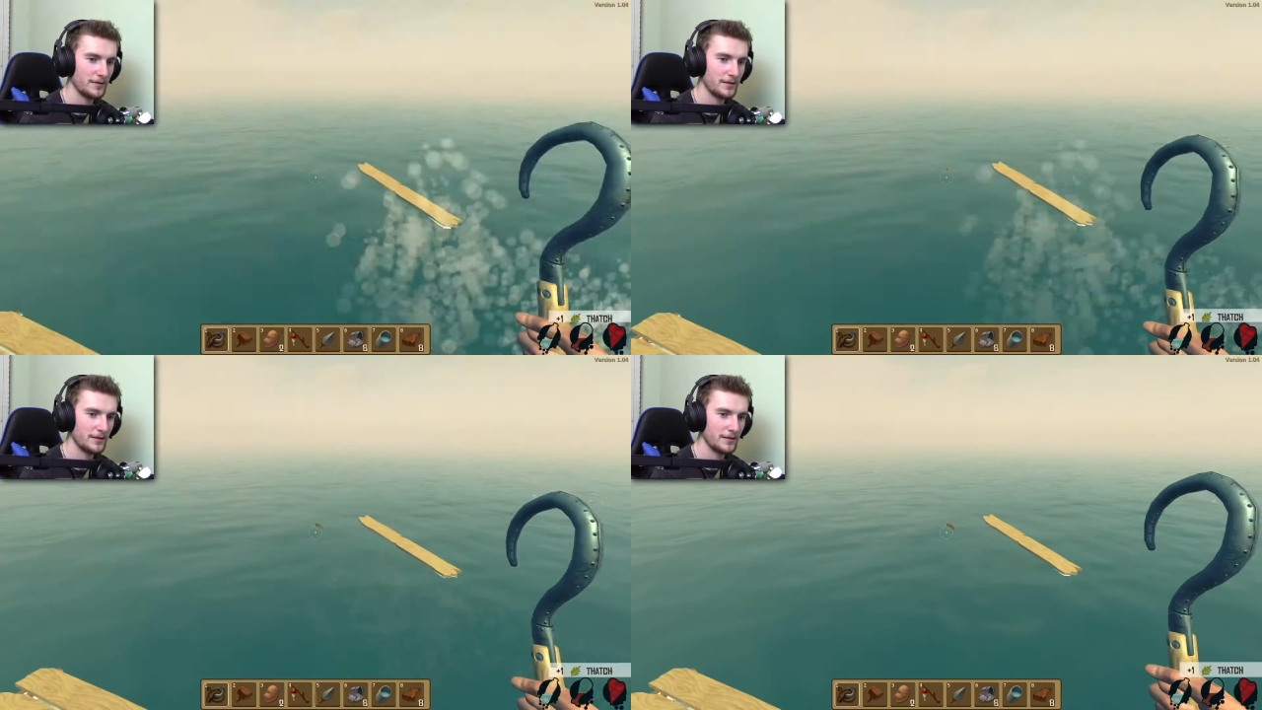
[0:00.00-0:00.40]

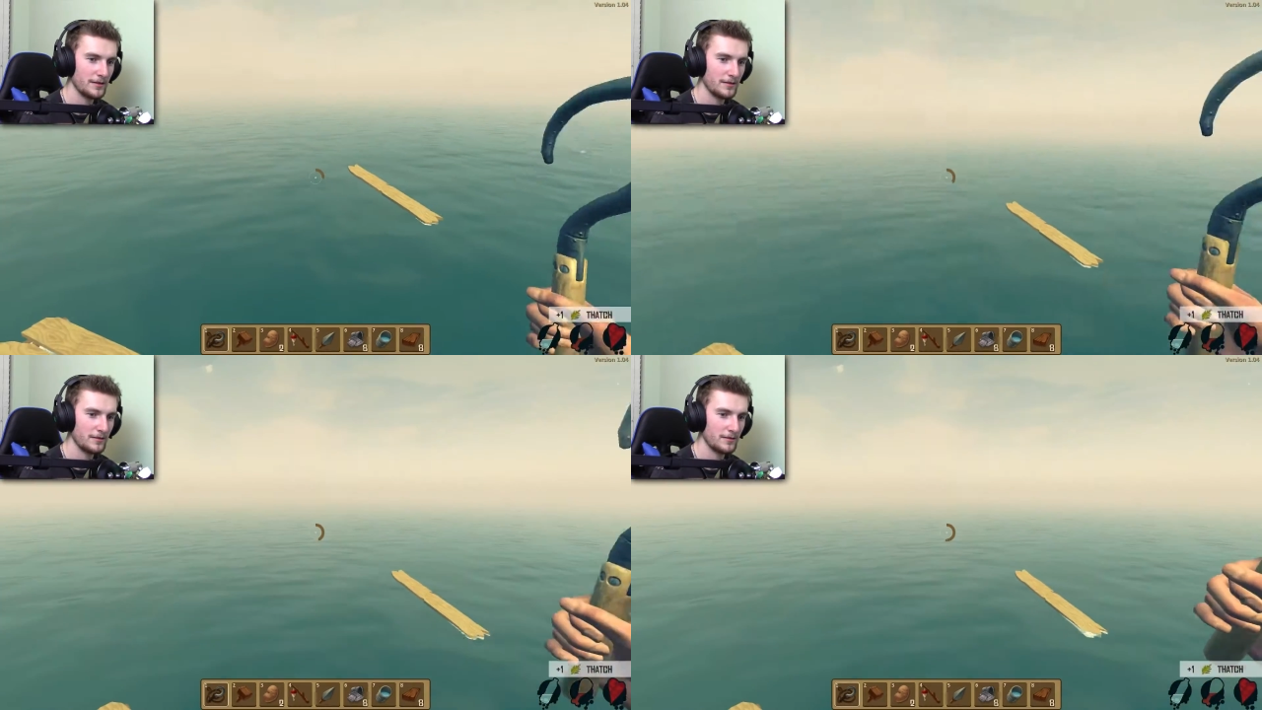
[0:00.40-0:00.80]

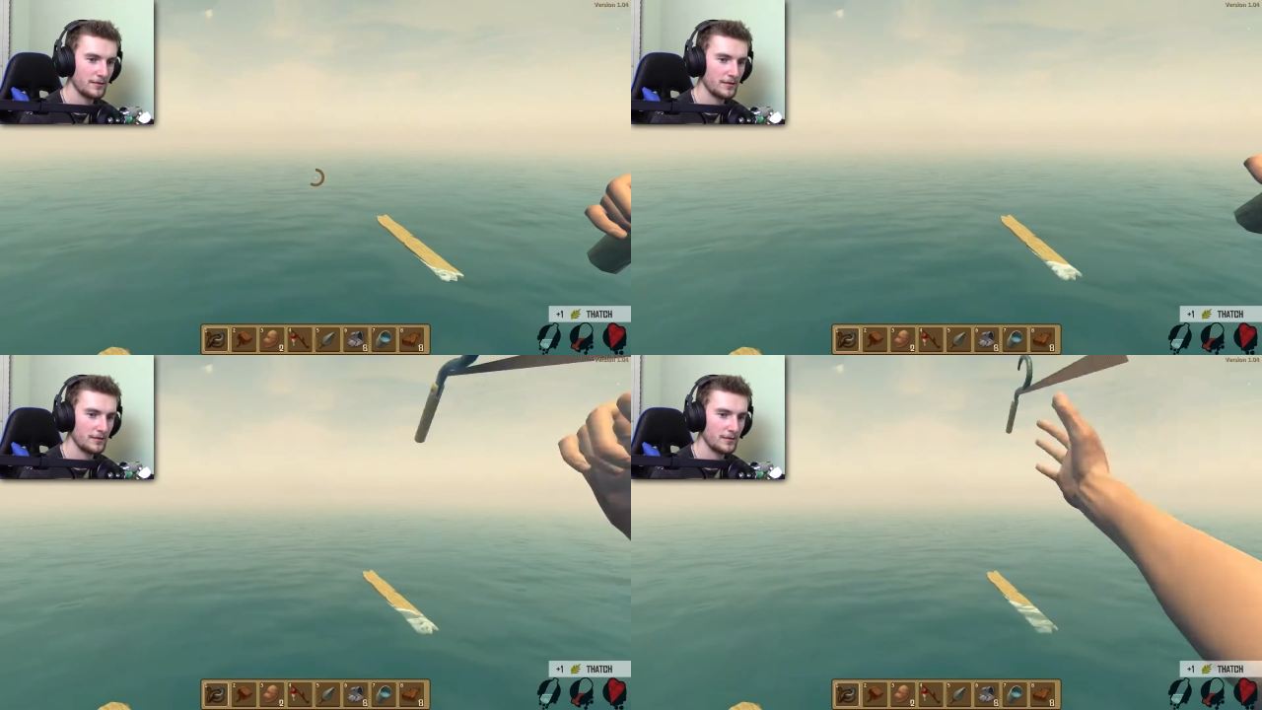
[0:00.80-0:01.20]

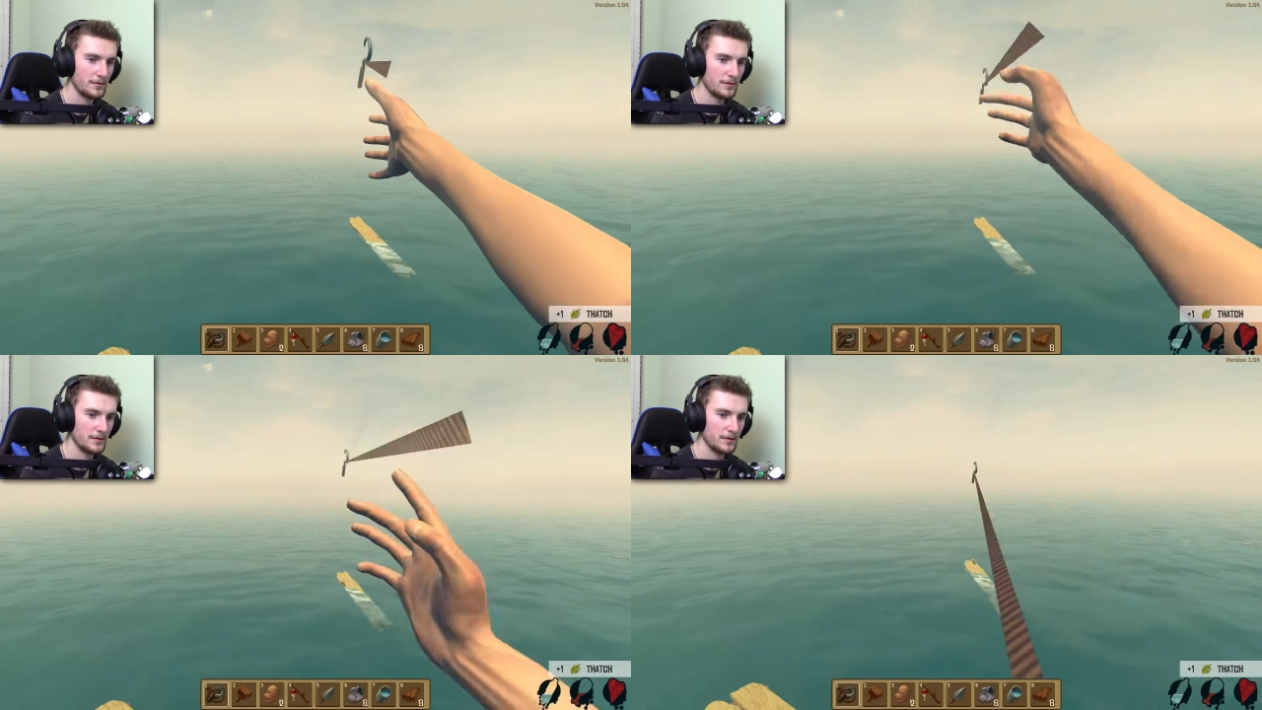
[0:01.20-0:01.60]

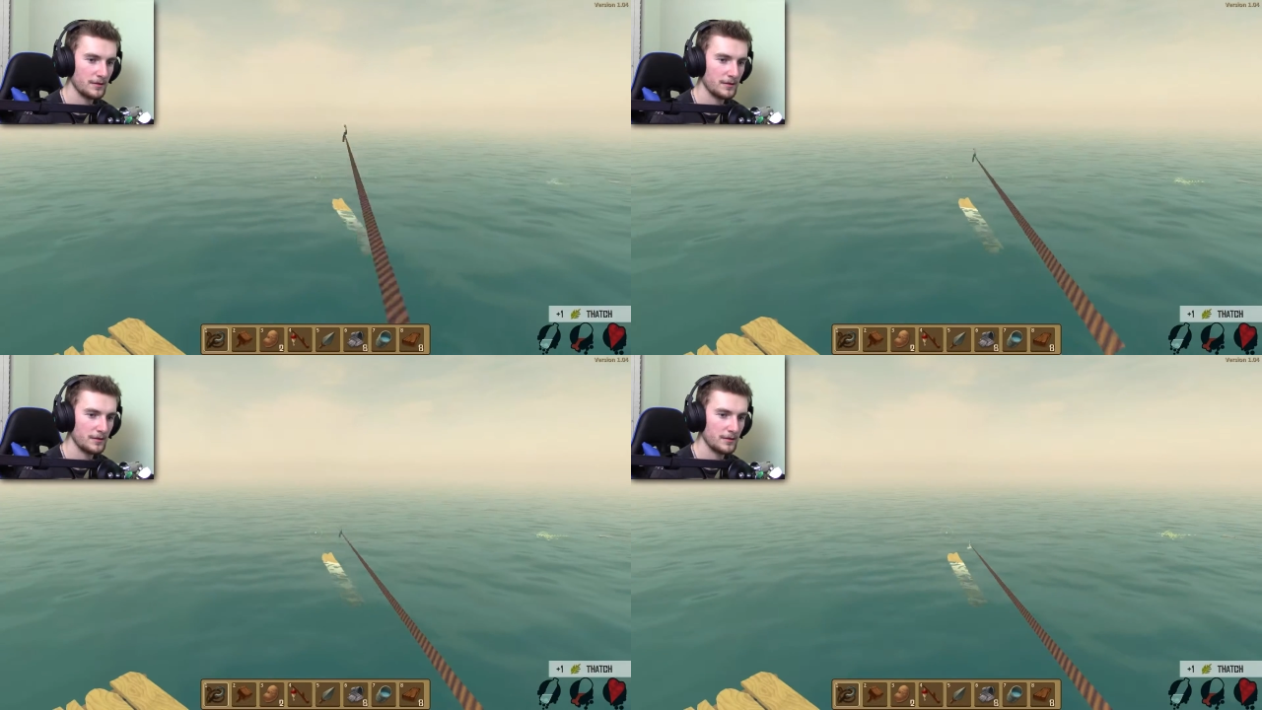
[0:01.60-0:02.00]

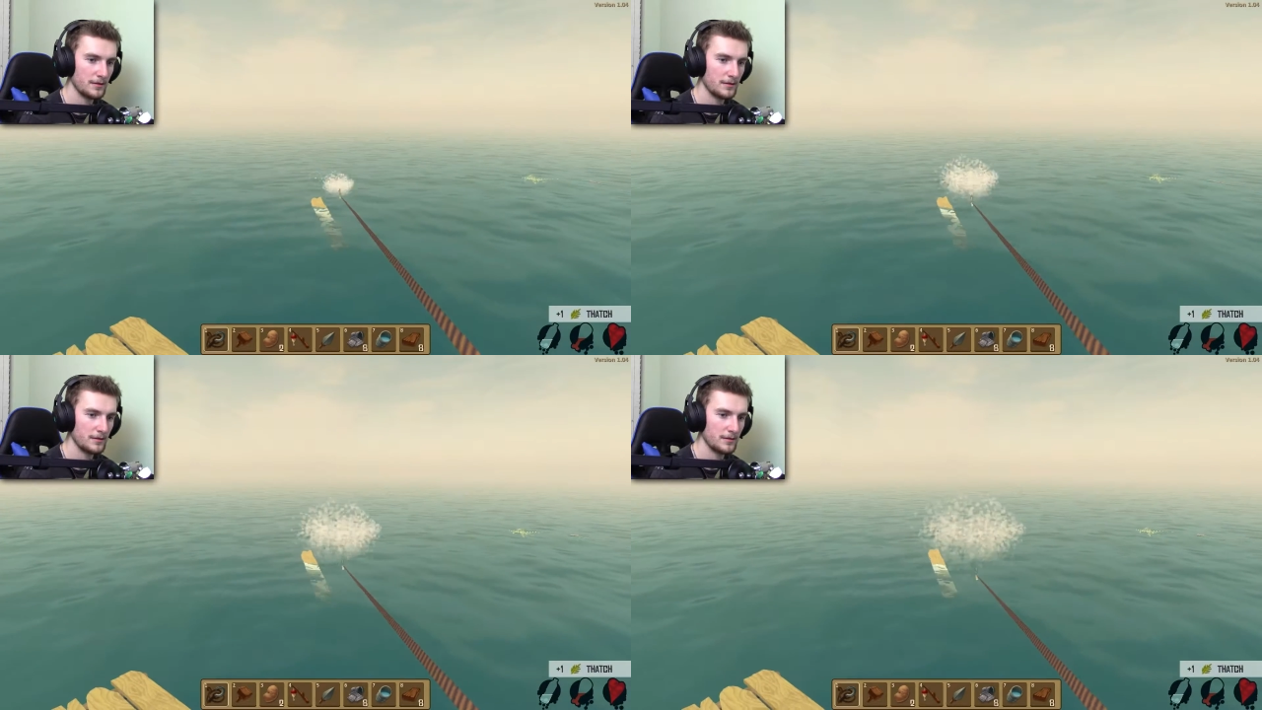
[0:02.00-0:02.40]

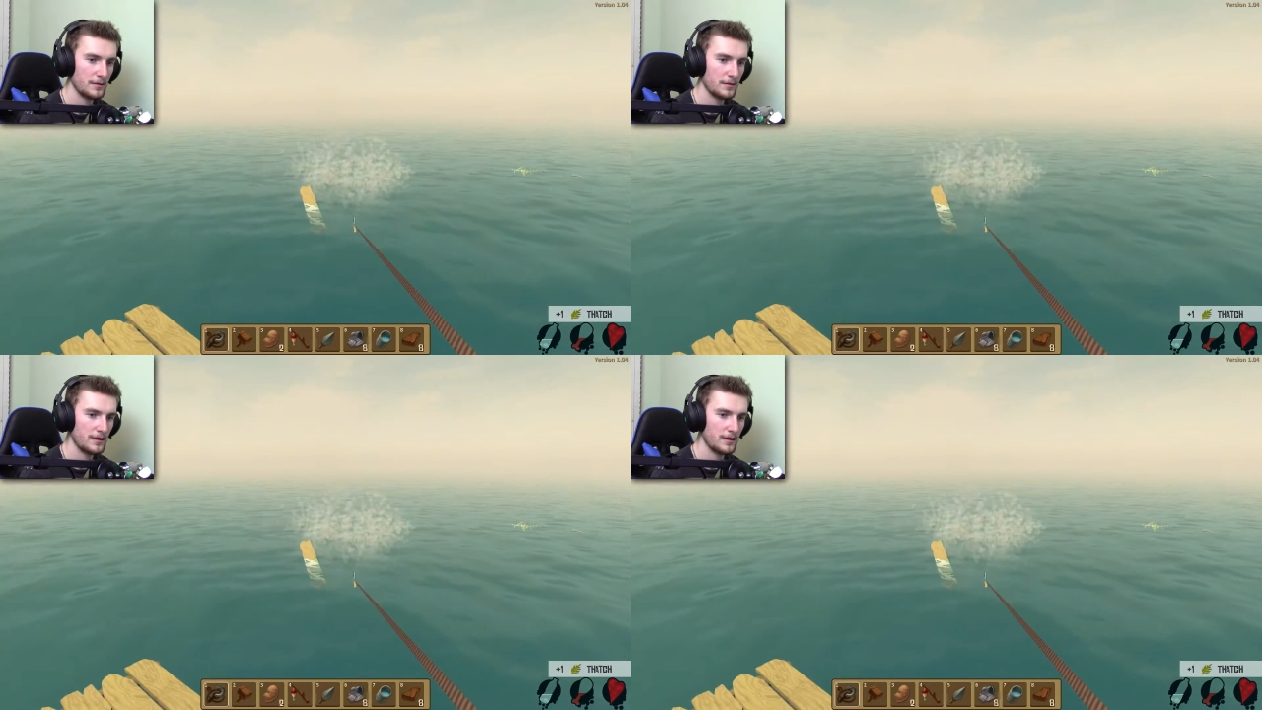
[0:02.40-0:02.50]
[no speech]